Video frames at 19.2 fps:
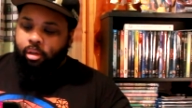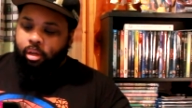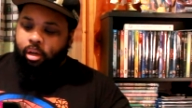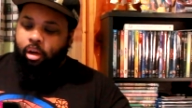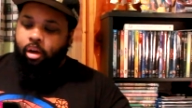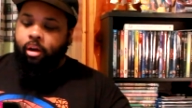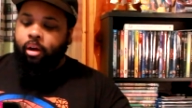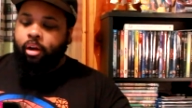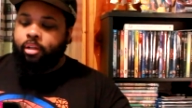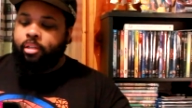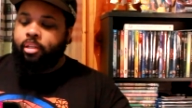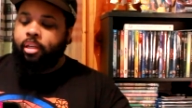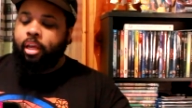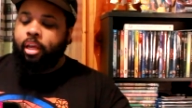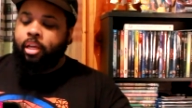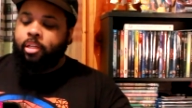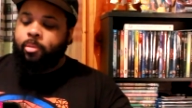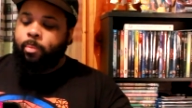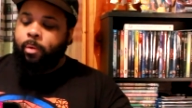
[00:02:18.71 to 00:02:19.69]
All right, so
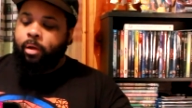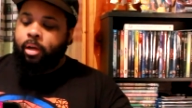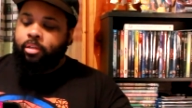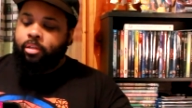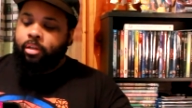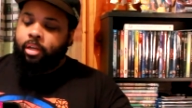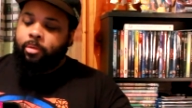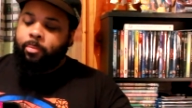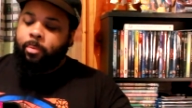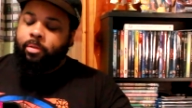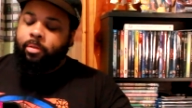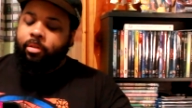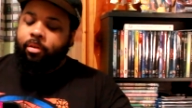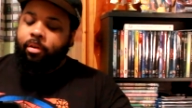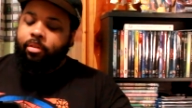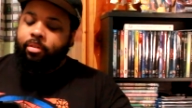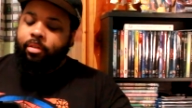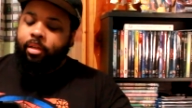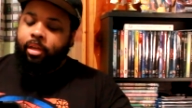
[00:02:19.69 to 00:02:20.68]
Xbox and Xbox
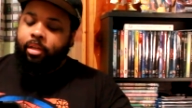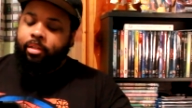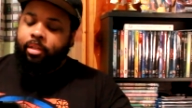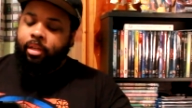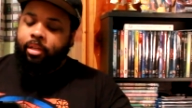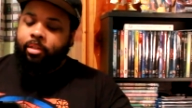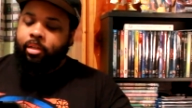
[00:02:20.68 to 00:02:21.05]
Series X,